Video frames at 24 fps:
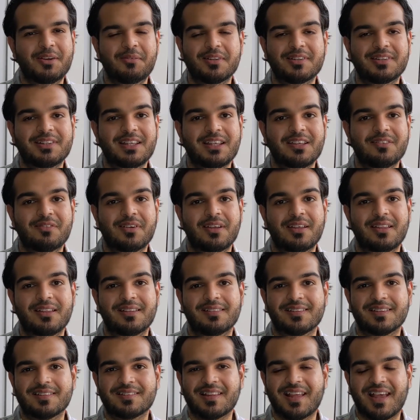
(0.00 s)
do you receive
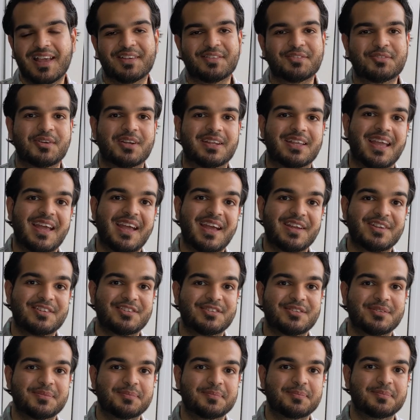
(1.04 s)
this extra
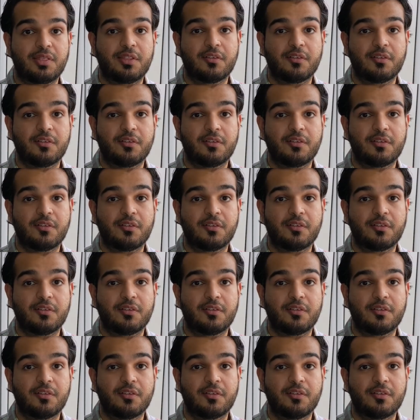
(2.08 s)
cash?